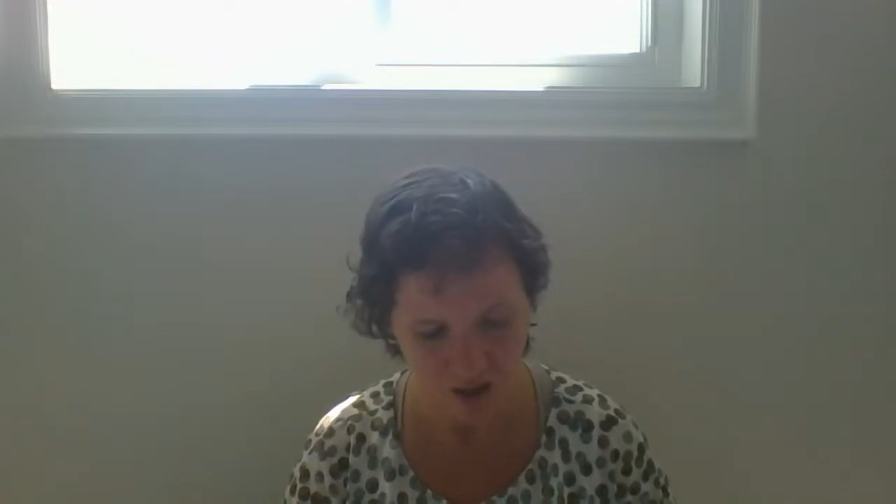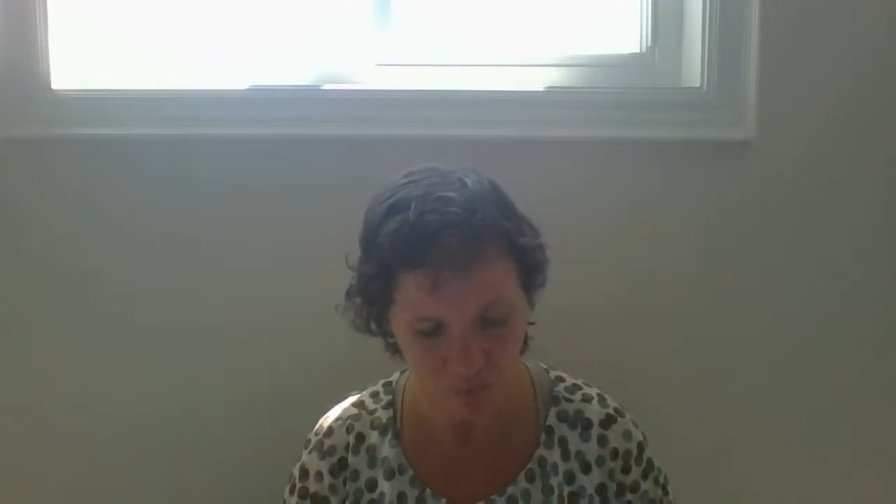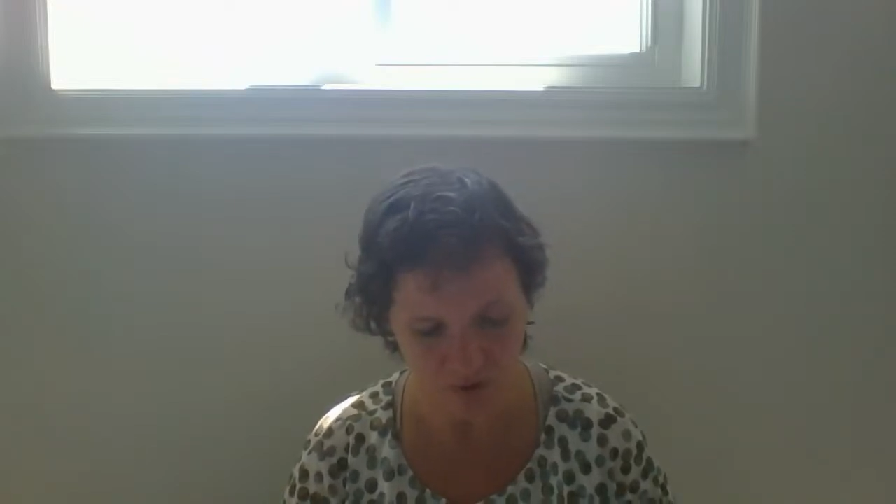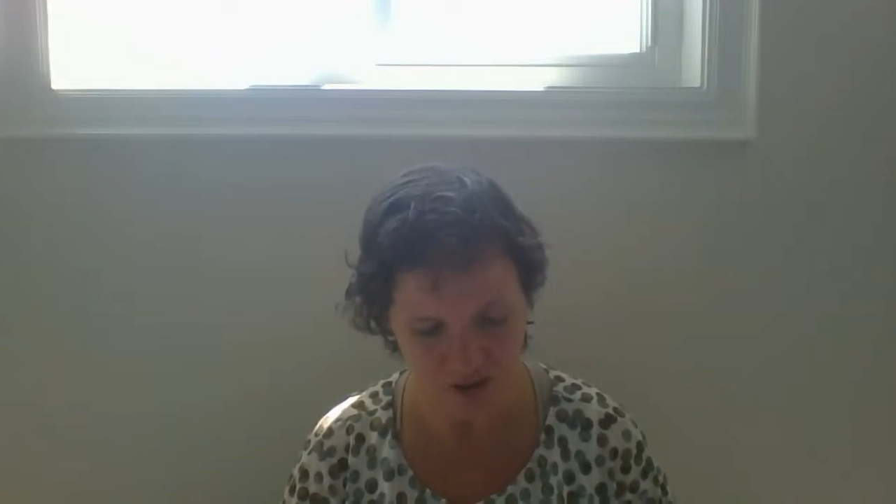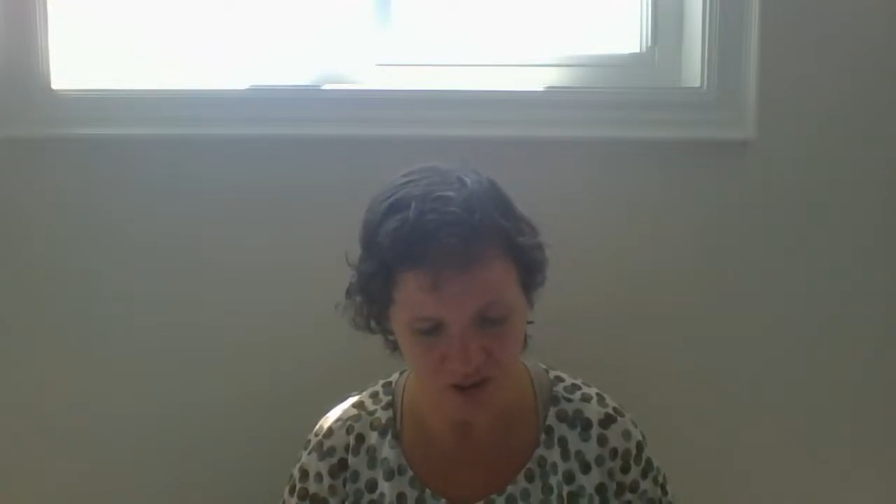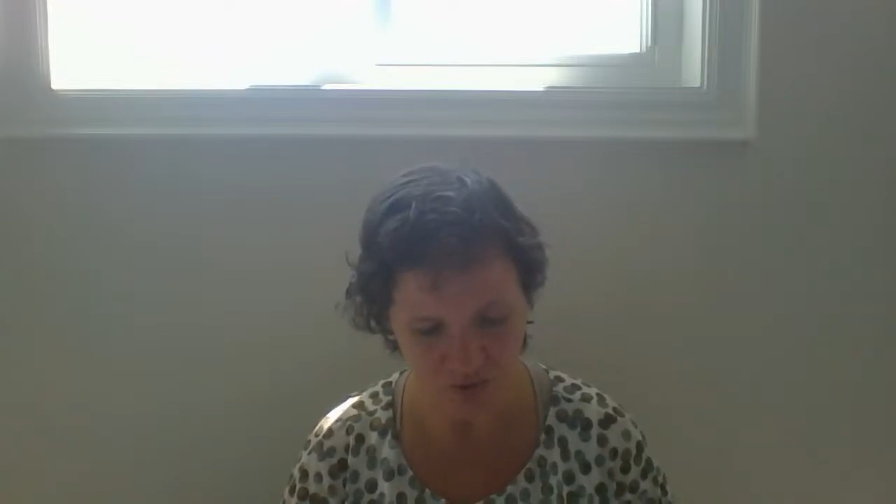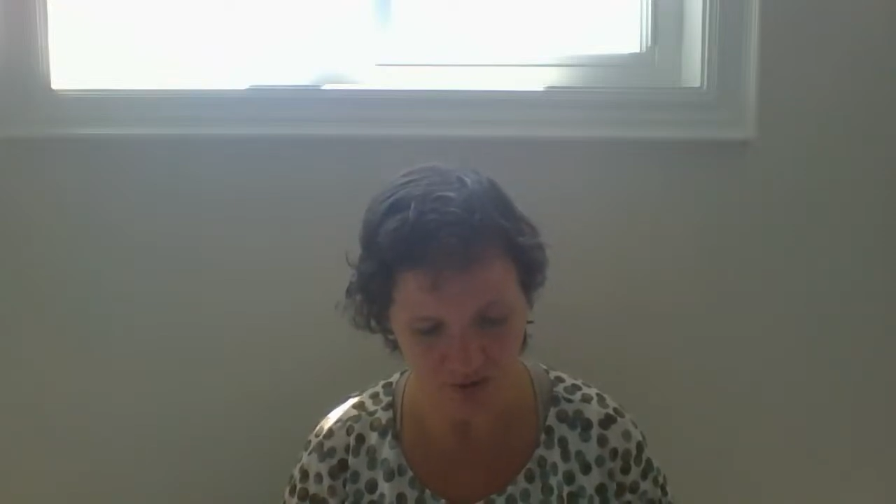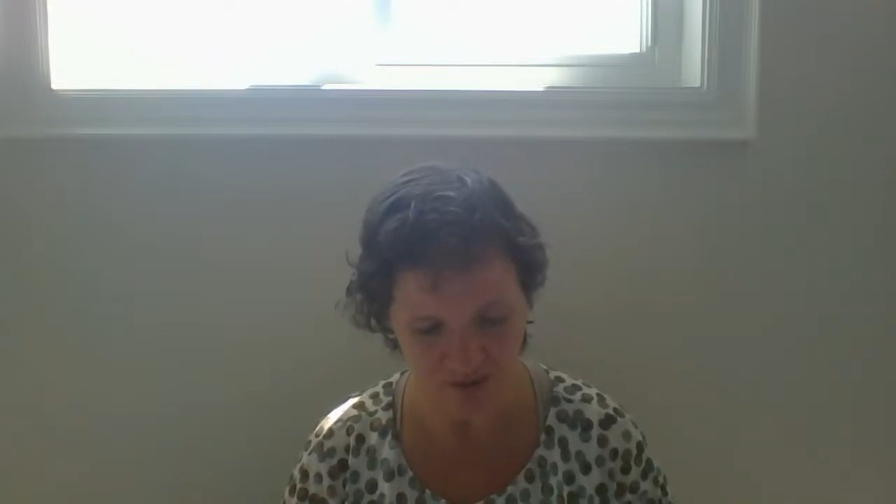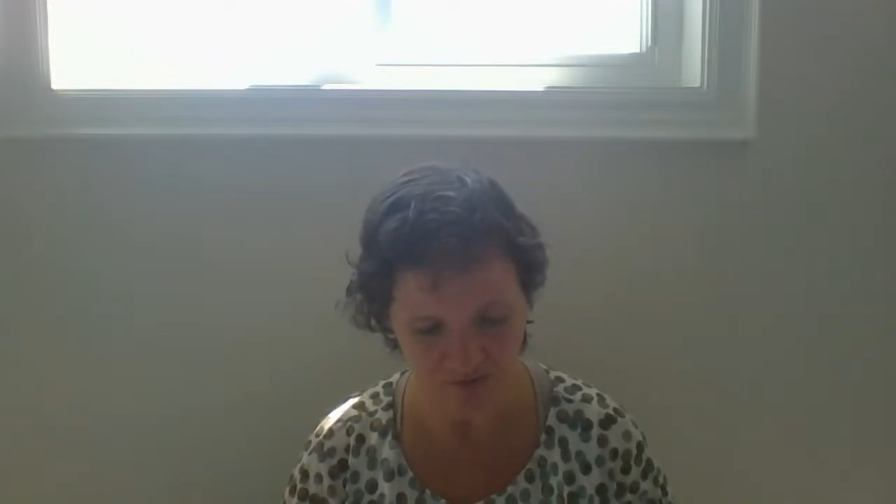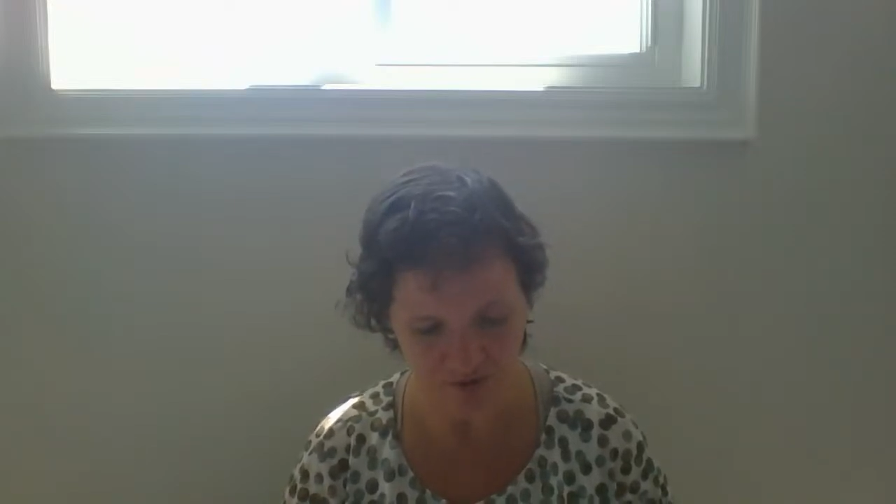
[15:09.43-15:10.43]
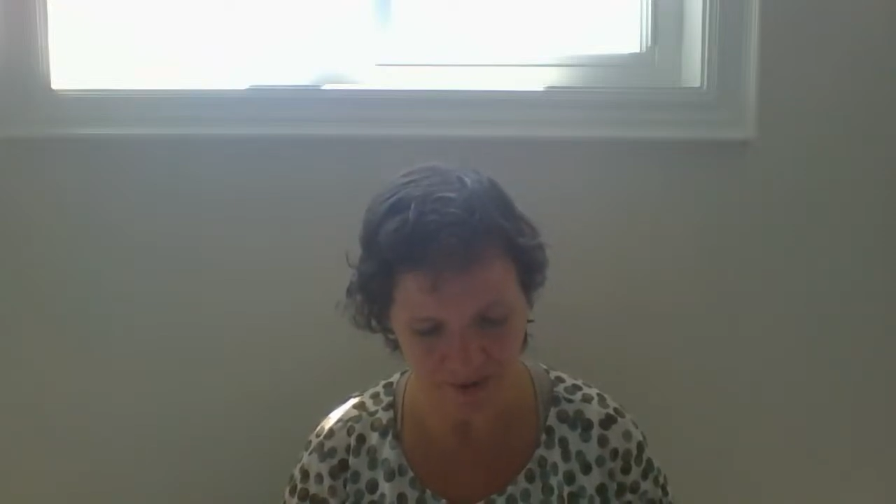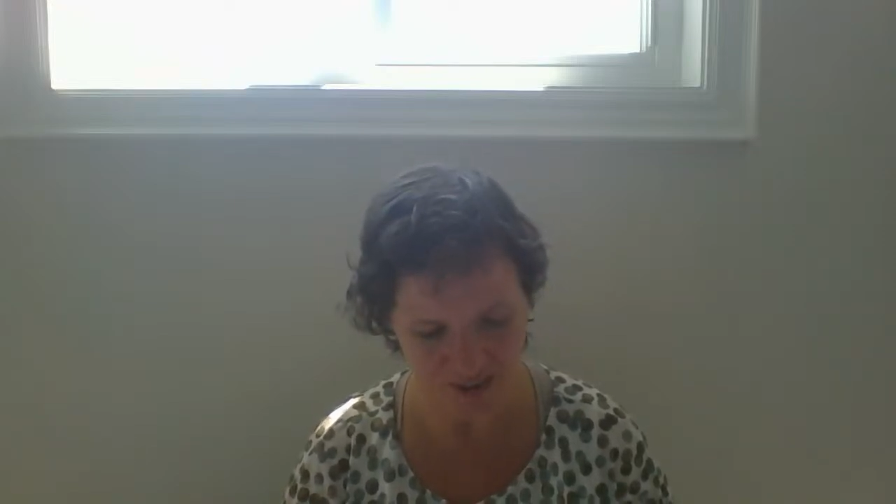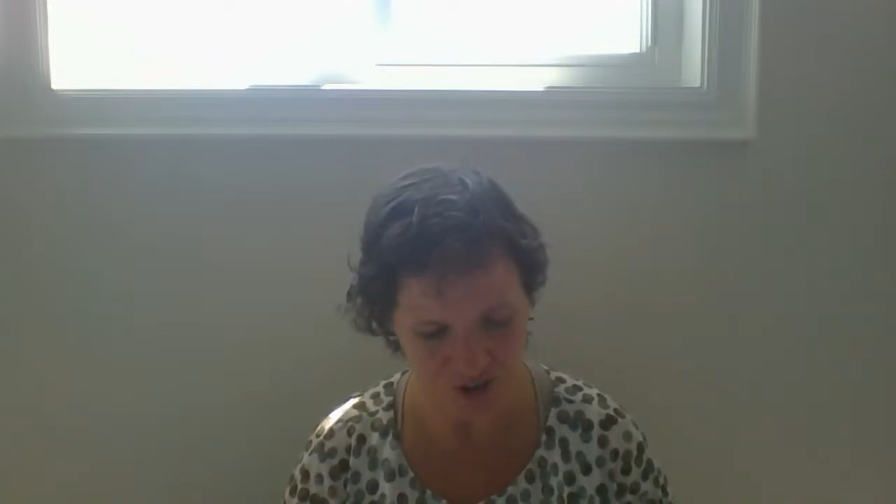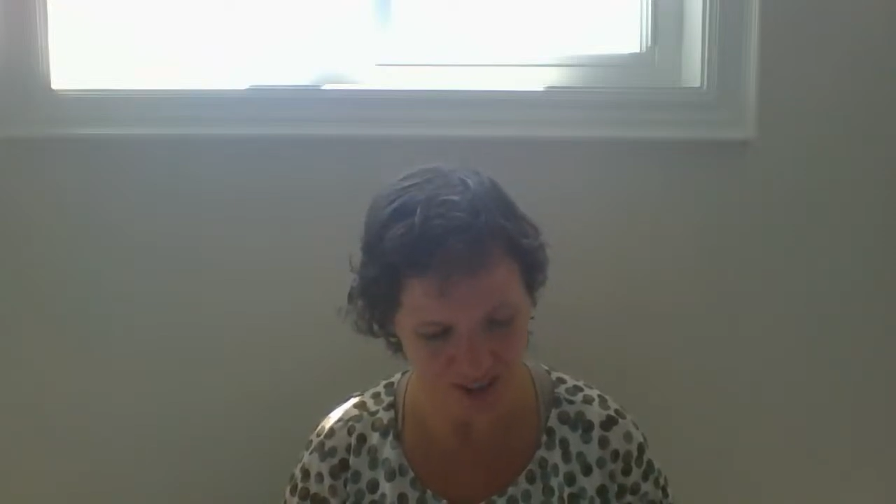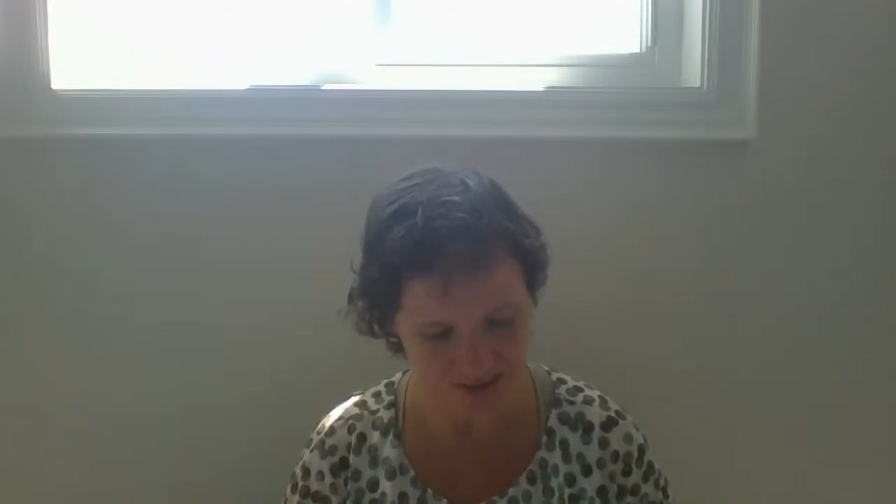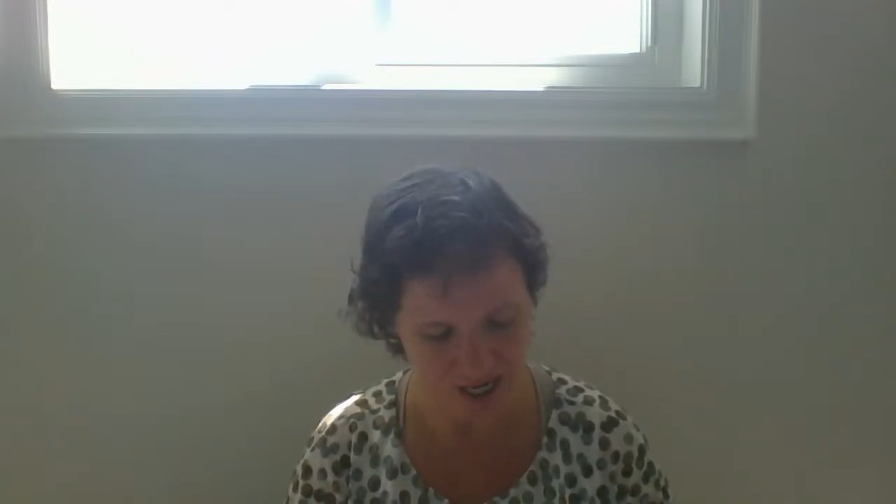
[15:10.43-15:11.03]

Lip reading: which store information as